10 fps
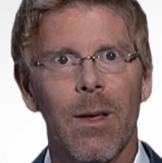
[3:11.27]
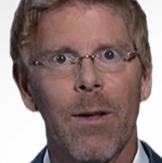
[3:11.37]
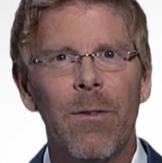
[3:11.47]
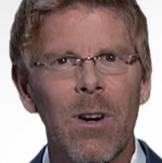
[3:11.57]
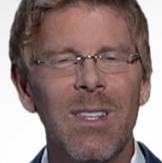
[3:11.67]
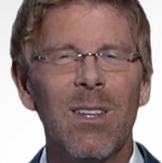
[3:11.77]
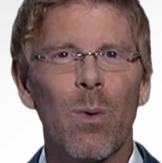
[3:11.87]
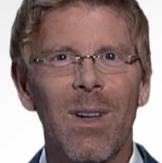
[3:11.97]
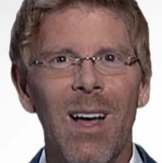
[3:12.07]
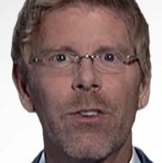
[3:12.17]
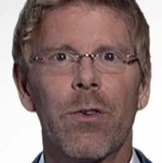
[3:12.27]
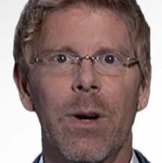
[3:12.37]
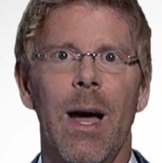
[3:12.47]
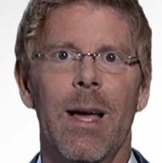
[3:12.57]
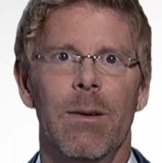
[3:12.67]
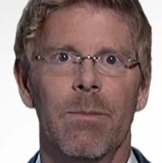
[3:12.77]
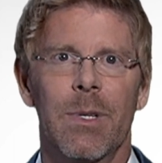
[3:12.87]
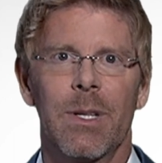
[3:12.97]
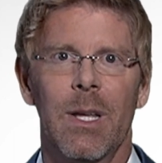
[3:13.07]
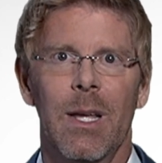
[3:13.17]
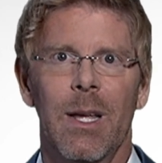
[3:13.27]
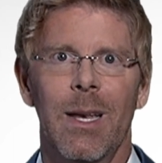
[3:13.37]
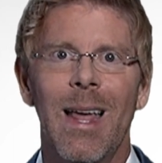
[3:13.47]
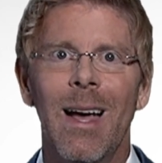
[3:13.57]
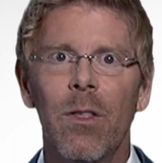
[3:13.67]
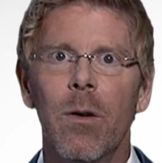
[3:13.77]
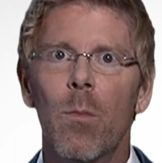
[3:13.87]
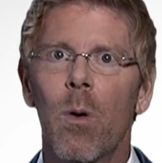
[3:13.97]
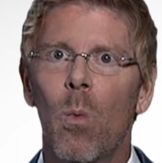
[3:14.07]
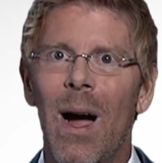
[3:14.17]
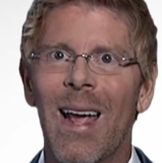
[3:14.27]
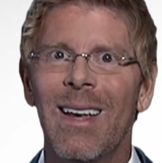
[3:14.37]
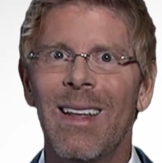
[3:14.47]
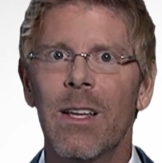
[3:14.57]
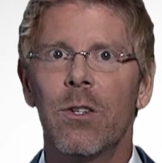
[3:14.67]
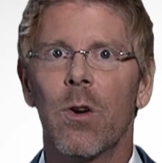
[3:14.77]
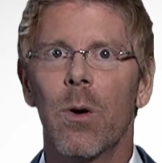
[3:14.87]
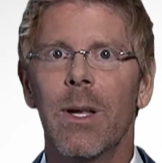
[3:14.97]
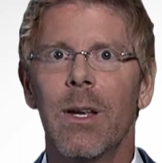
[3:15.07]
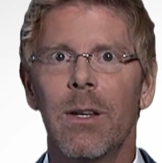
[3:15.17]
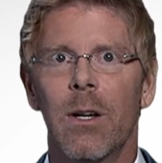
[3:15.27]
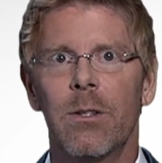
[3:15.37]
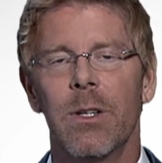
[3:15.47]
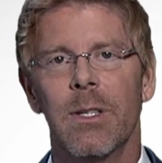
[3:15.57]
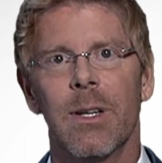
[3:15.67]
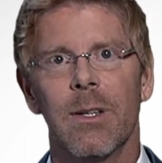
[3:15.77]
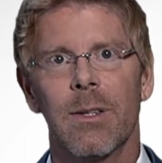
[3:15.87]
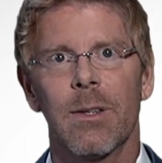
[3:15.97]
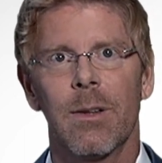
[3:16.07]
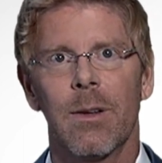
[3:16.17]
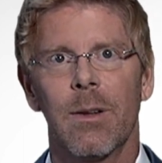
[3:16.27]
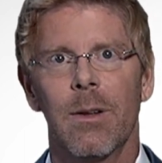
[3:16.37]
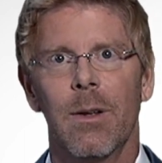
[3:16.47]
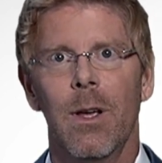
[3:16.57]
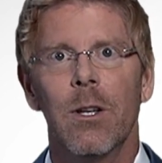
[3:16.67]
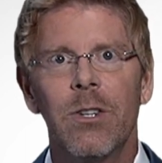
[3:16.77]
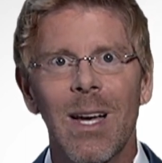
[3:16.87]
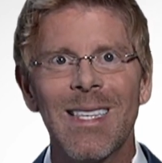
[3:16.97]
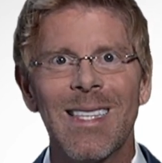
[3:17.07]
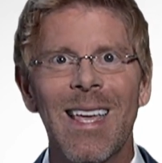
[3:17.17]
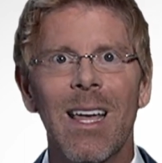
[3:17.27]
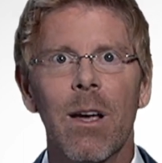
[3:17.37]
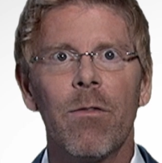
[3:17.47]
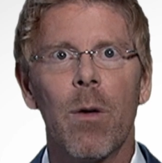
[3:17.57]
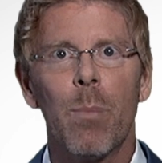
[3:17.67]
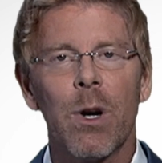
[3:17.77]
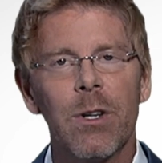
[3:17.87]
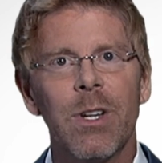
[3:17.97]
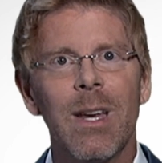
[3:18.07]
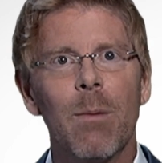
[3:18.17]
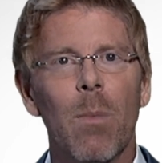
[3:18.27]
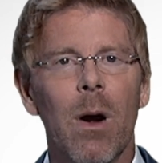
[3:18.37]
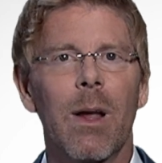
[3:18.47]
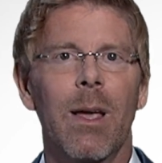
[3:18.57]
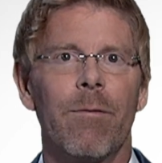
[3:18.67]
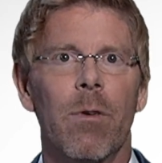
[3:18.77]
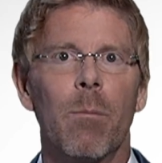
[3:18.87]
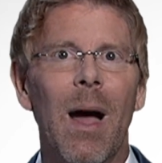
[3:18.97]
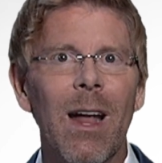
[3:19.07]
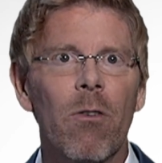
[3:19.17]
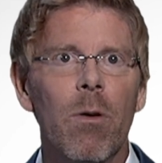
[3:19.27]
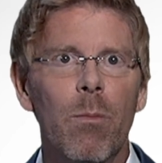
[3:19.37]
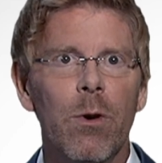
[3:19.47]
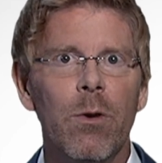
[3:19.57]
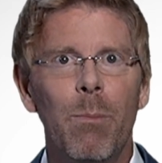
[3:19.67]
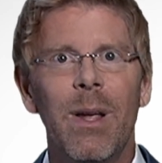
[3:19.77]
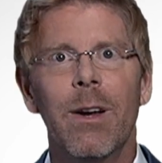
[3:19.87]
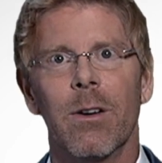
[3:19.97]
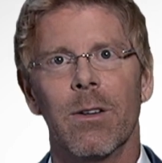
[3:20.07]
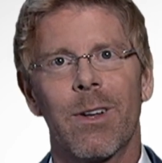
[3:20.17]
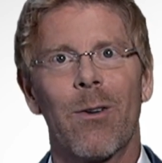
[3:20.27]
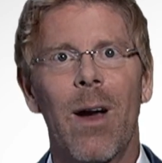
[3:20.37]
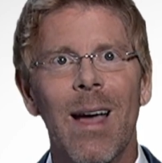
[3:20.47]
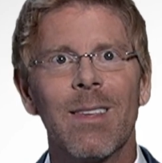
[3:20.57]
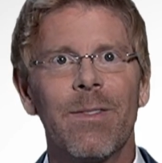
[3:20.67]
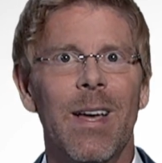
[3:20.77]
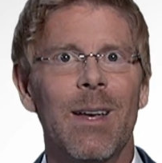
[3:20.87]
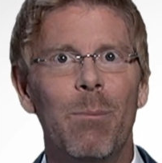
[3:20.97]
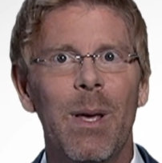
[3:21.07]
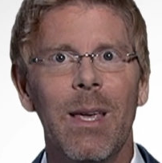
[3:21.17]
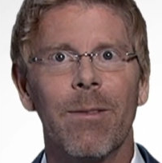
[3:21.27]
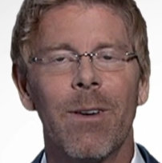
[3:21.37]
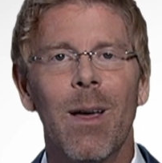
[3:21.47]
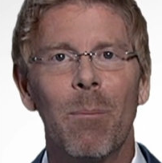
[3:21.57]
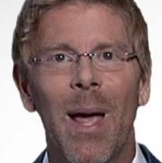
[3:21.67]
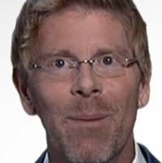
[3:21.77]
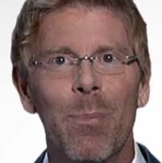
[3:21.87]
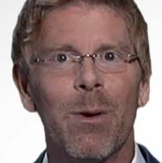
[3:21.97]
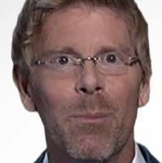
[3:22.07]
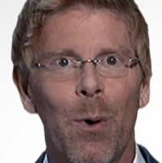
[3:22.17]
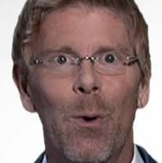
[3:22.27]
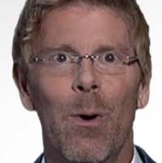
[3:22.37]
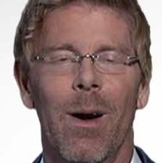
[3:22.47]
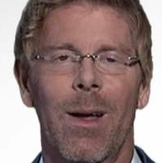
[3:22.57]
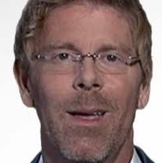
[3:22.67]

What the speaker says: At first, these were luxury items. Now they're more widely enjoyed indulgences. Just think of the burgeoning market for microbrewed beers, grass-fed beef, pampered pork,